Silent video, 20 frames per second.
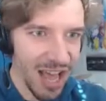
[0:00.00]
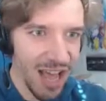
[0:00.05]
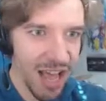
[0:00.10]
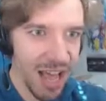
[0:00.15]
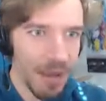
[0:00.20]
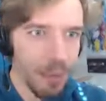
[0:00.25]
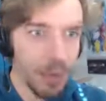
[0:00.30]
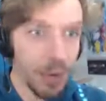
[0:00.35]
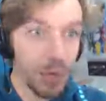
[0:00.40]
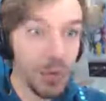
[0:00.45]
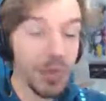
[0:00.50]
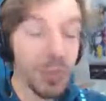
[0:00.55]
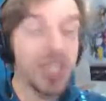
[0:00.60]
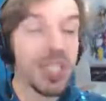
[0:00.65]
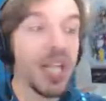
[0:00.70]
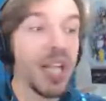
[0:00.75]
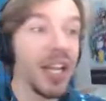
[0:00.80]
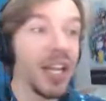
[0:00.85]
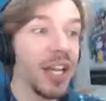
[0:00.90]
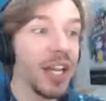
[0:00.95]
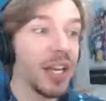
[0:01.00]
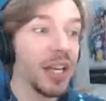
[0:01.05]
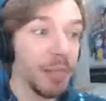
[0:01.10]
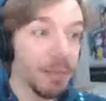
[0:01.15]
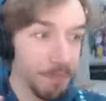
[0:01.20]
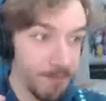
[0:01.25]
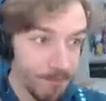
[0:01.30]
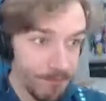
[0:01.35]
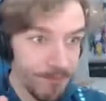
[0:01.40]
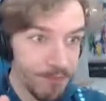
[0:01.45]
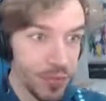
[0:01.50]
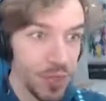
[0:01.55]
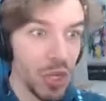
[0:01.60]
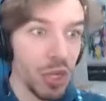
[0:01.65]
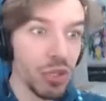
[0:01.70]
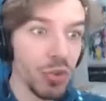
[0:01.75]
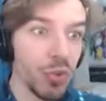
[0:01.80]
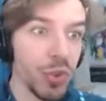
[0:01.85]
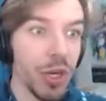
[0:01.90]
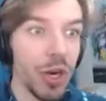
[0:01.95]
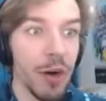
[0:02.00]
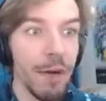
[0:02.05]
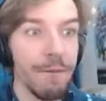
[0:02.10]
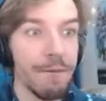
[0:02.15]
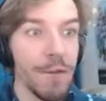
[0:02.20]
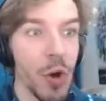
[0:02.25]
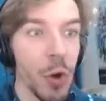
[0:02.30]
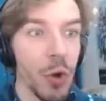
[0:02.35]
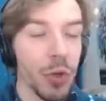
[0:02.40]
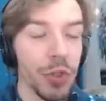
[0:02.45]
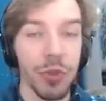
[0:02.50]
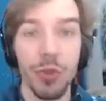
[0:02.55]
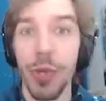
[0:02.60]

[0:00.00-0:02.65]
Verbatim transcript: But we still did it! Because we are focused,